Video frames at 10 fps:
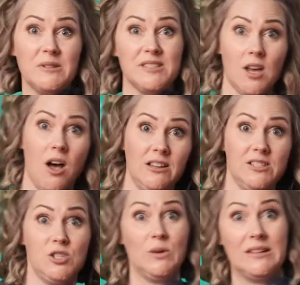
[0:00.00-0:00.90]
a
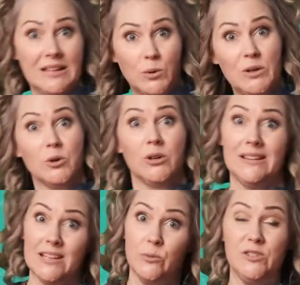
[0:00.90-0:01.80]
solid to a liquid or a
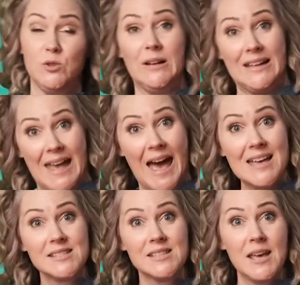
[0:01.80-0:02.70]
liquid to a
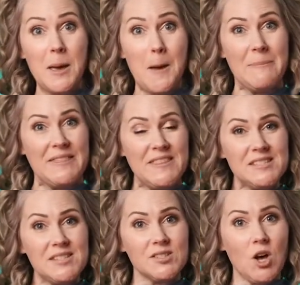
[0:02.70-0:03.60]
gas. But
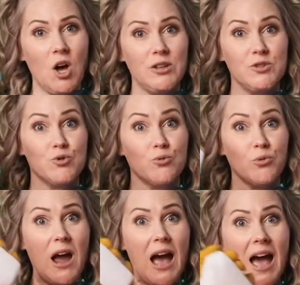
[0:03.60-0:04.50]
this is called
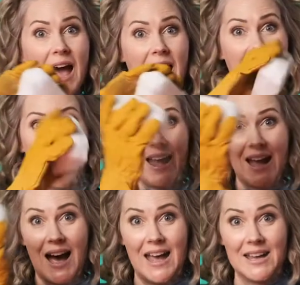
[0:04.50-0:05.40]
dry
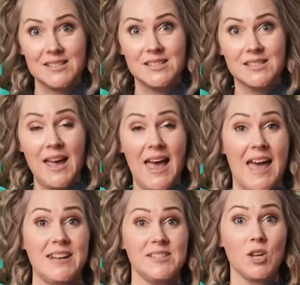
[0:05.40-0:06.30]
ice,
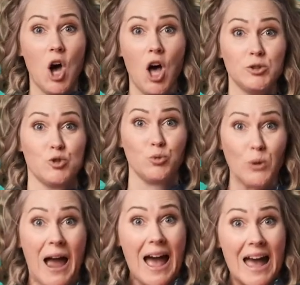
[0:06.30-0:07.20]
and it's called
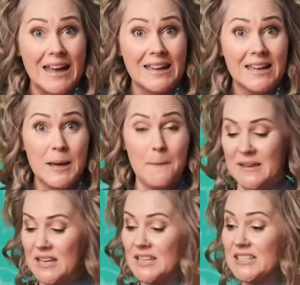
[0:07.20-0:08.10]
dry
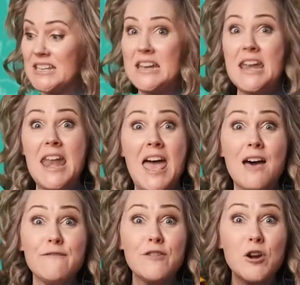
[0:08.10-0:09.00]
because it
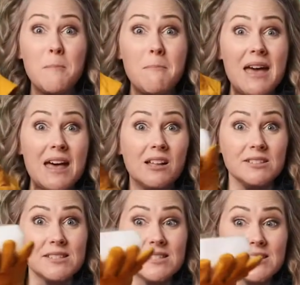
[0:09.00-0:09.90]
never
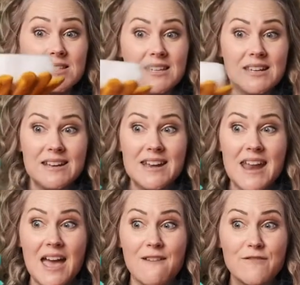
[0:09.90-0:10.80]
melts.
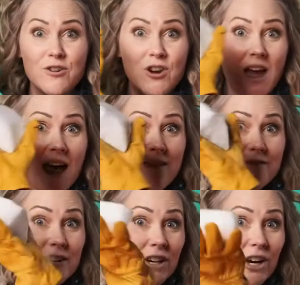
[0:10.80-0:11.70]
Never,
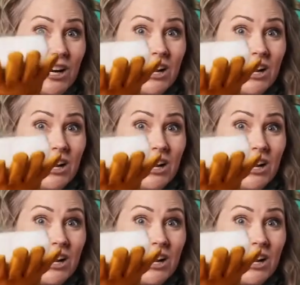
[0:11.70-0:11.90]
ever.